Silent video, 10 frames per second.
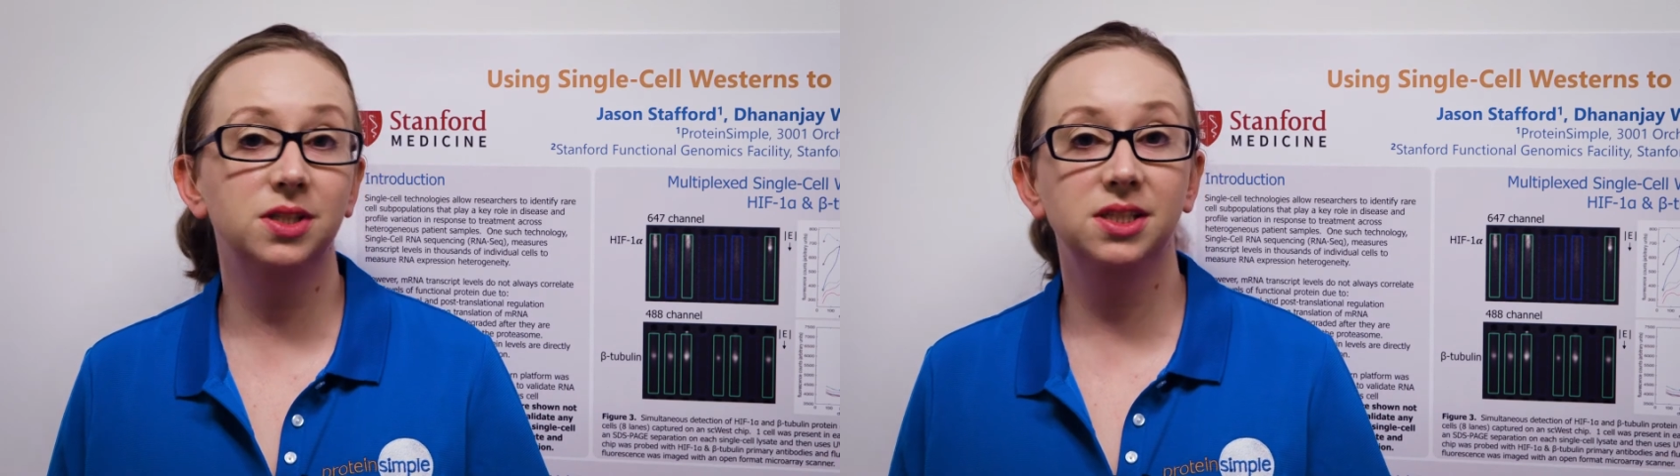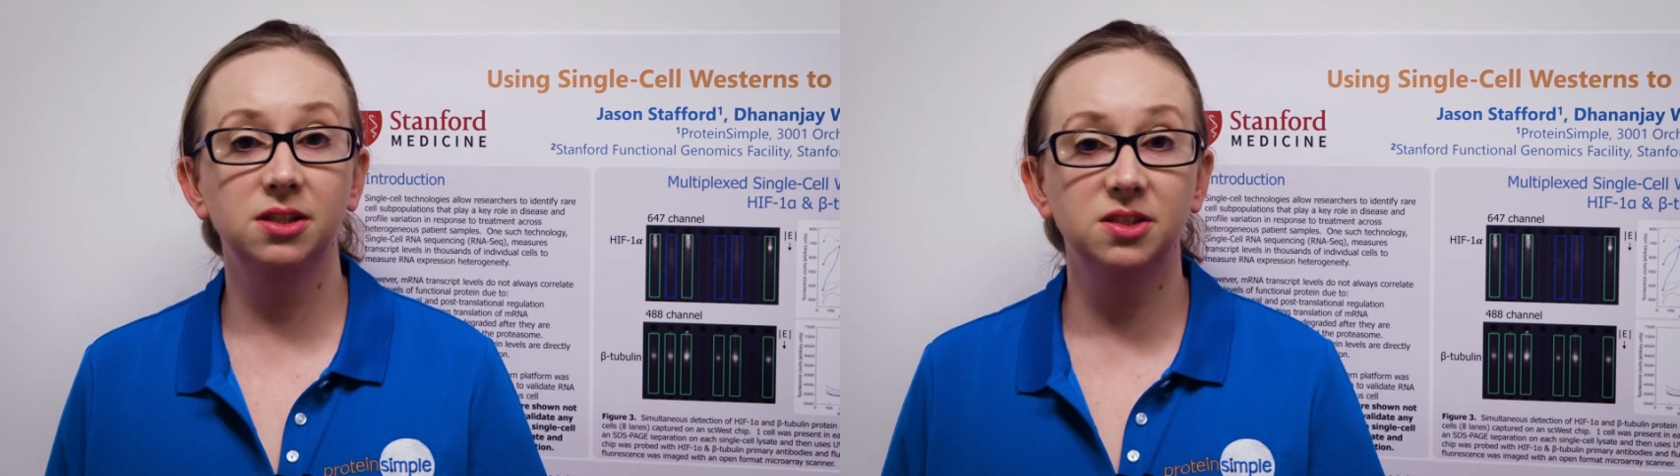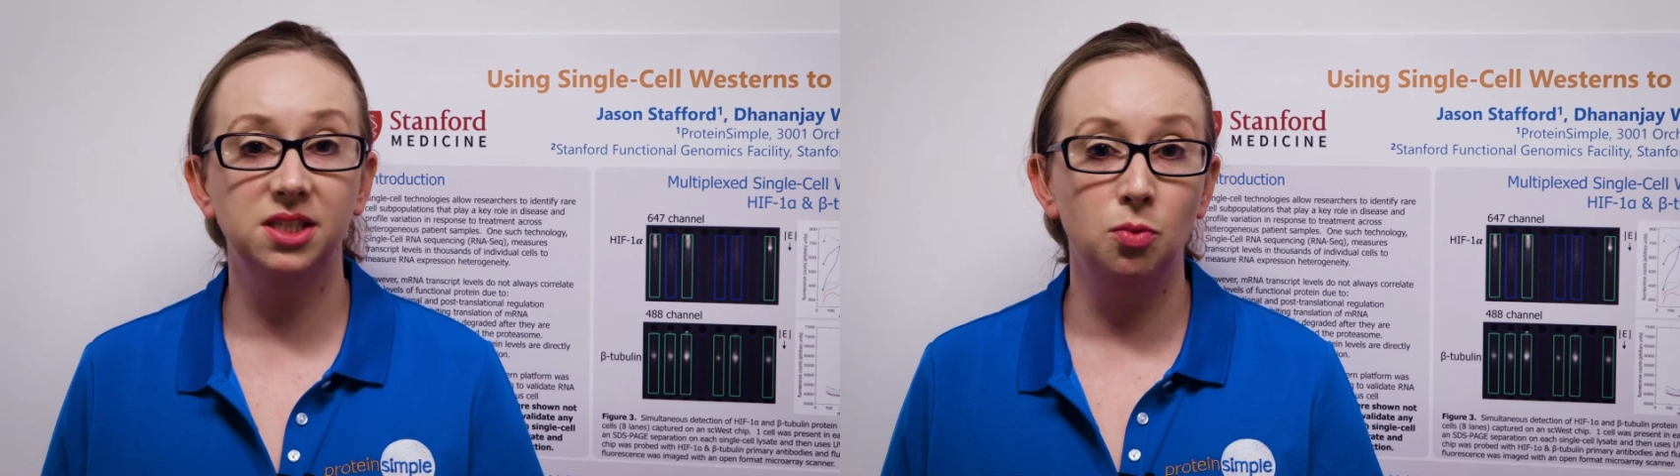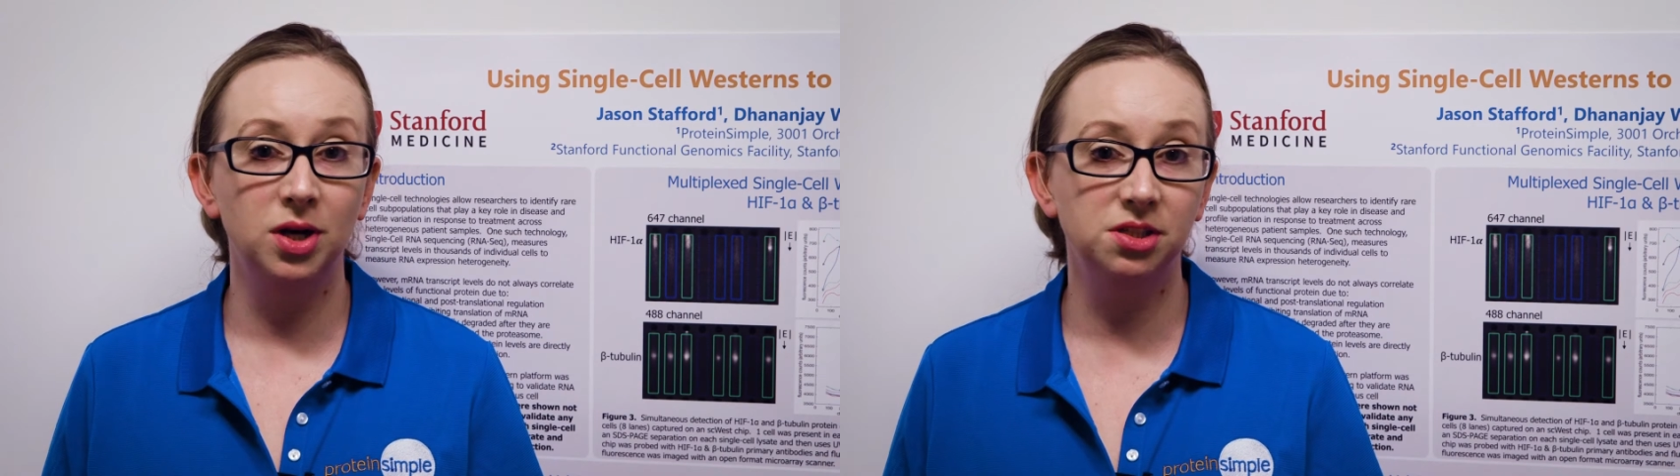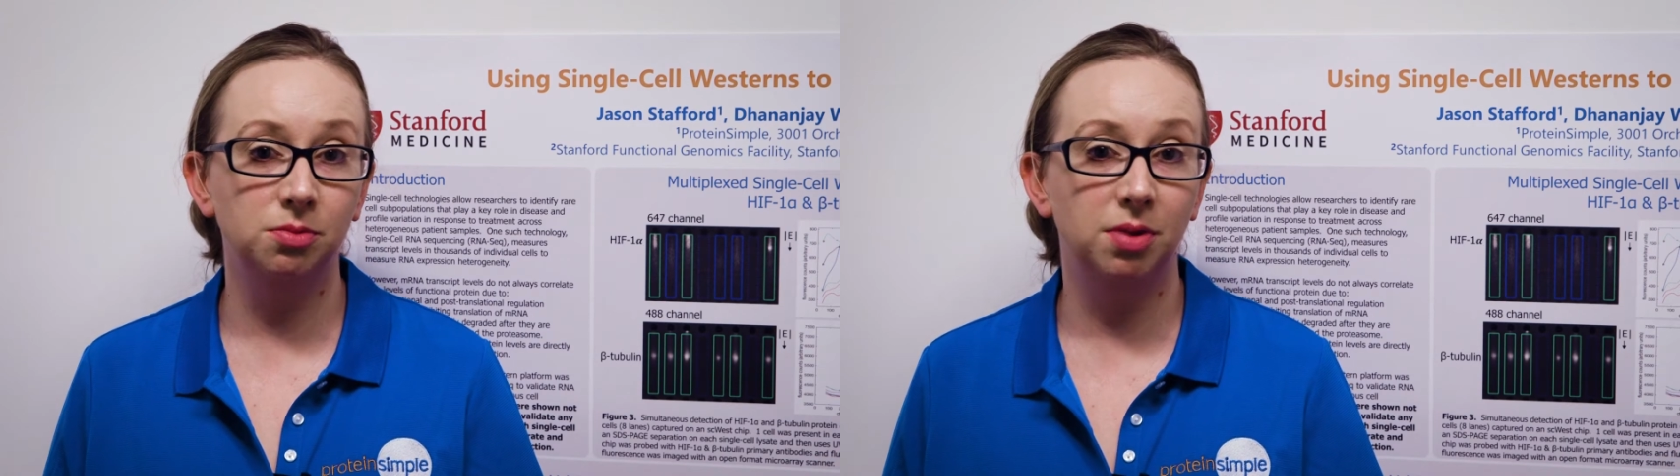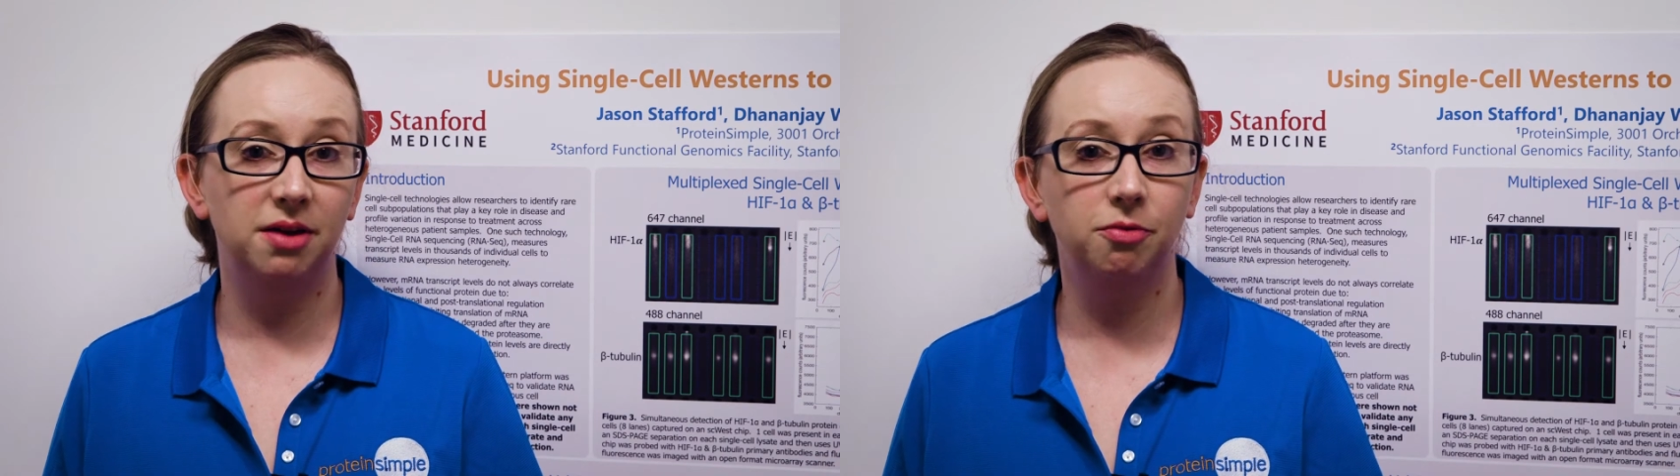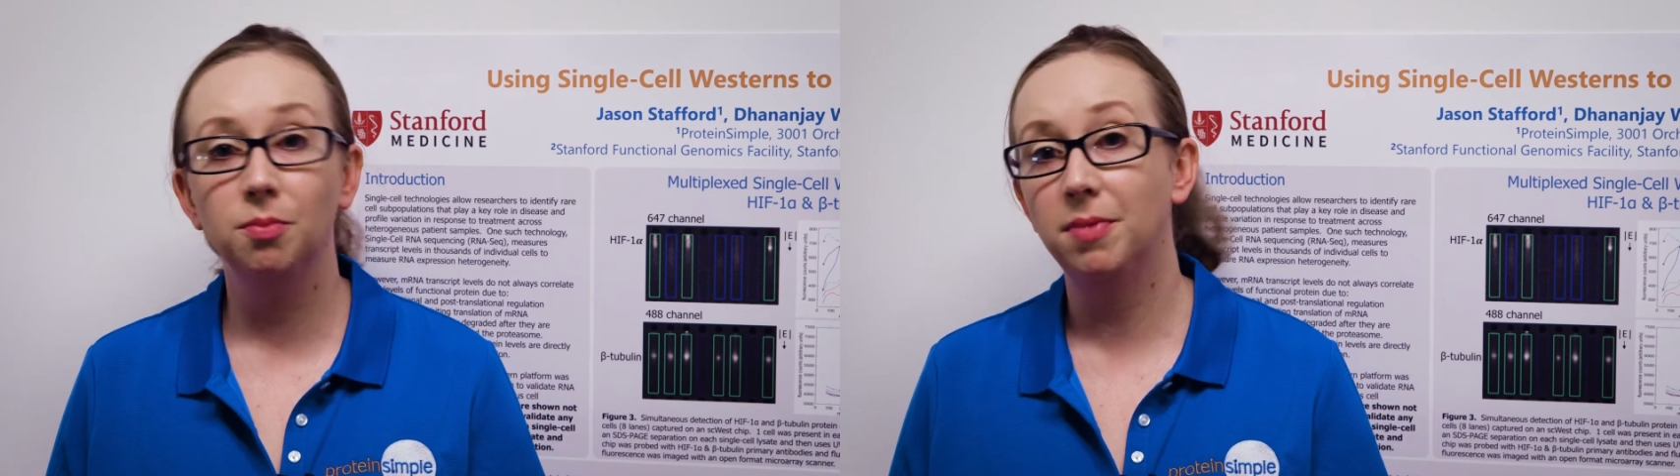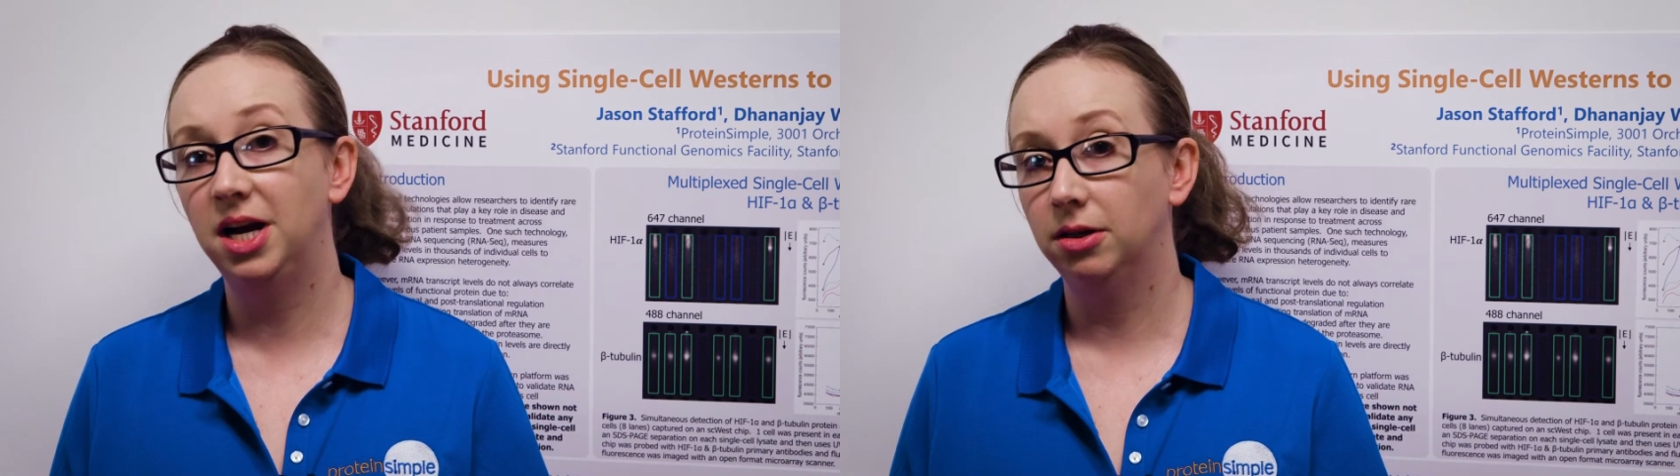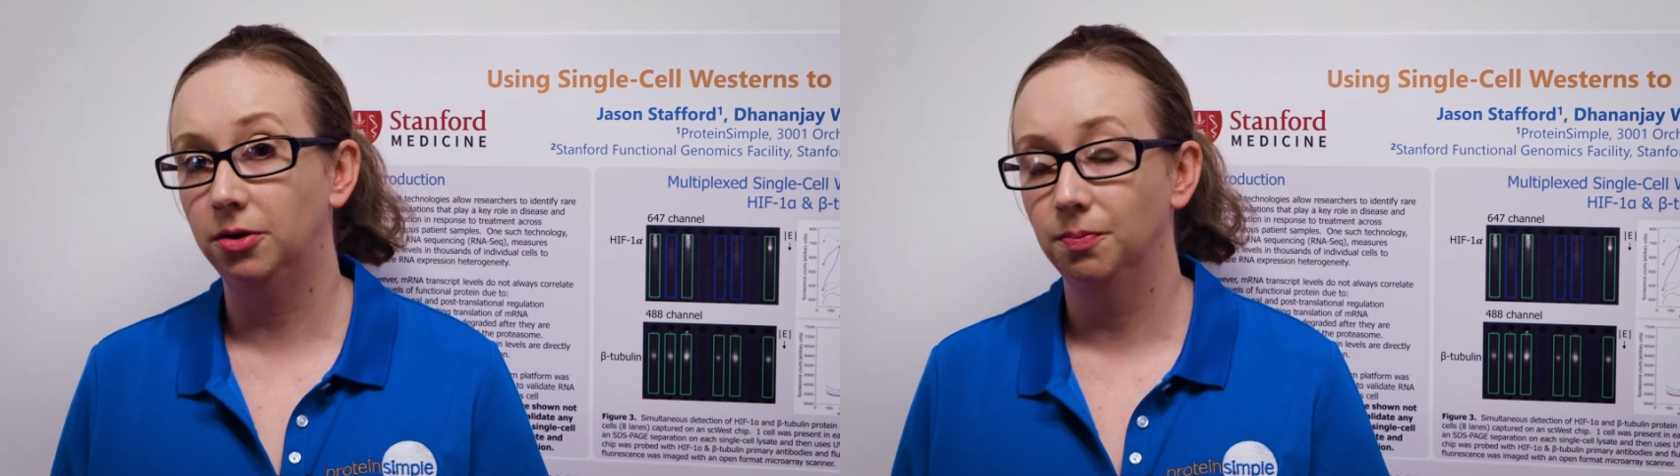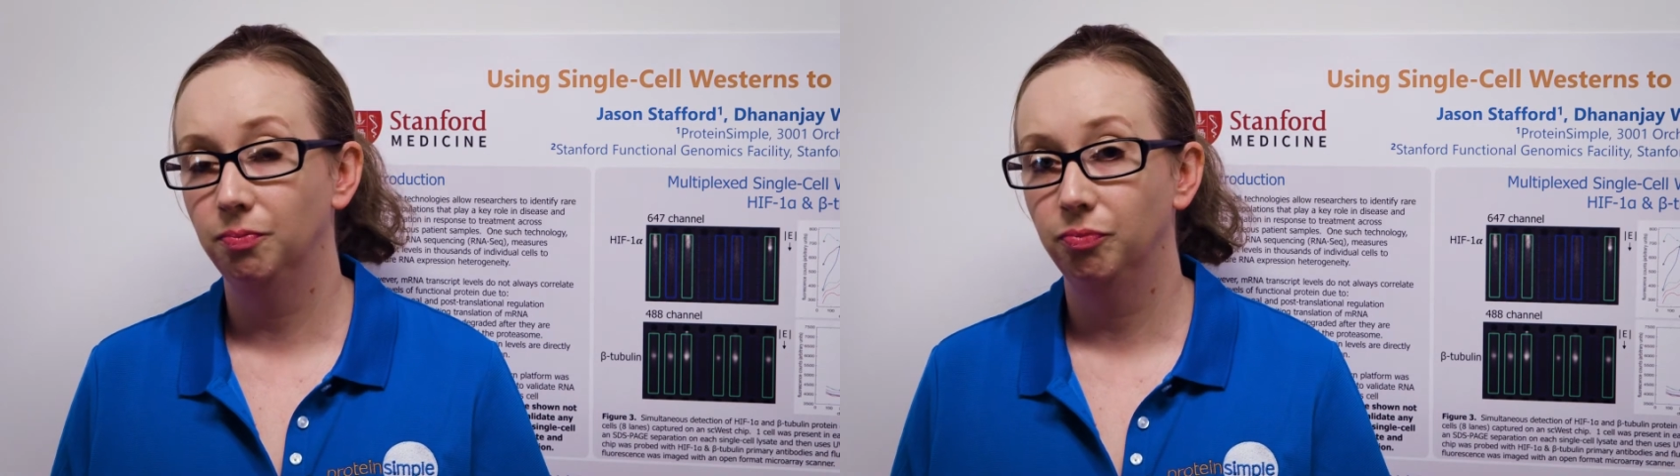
single-cell Western platform Milo.